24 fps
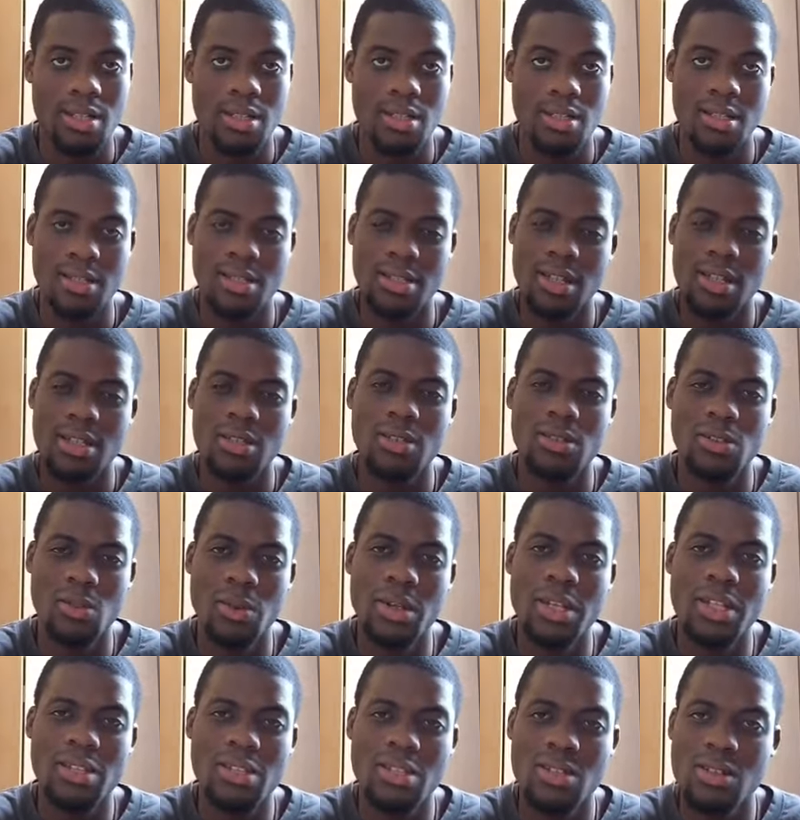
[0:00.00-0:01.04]
She said, You're
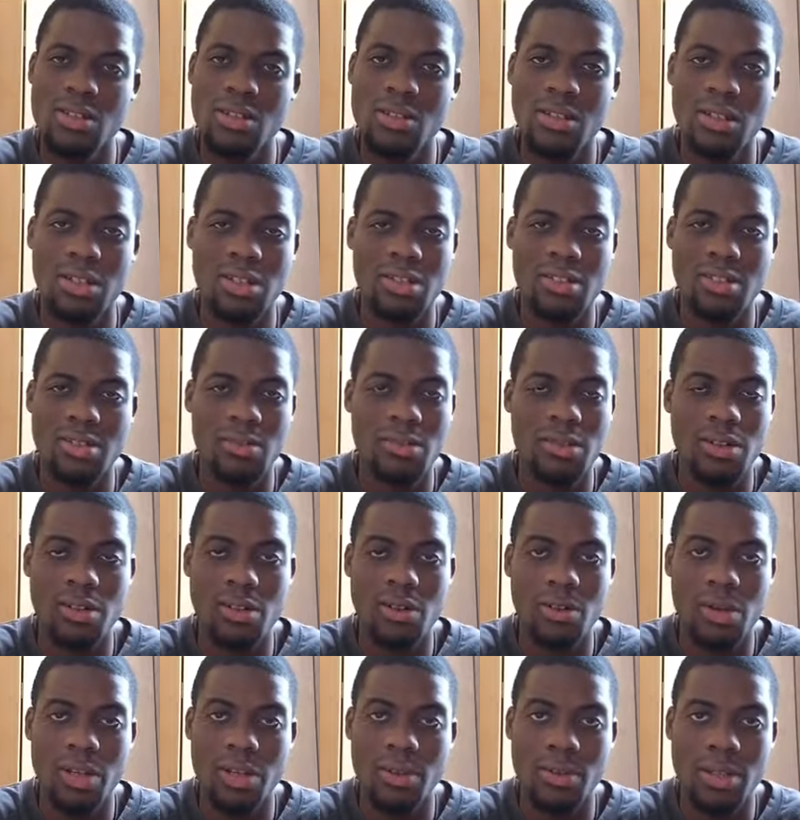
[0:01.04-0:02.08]
22? You still don't
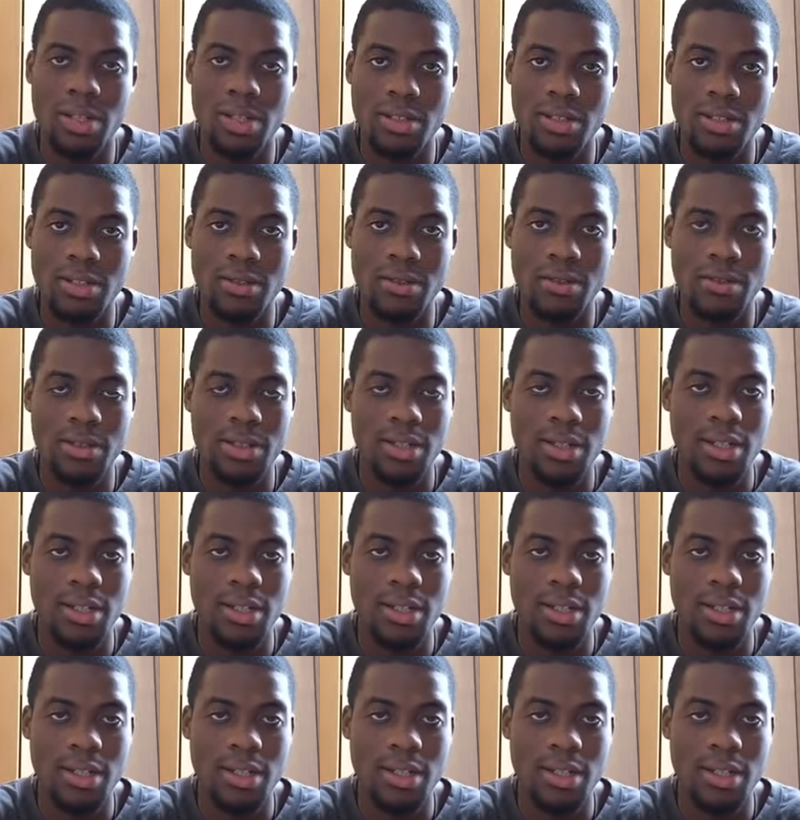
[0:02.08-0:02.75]
know what you want to do?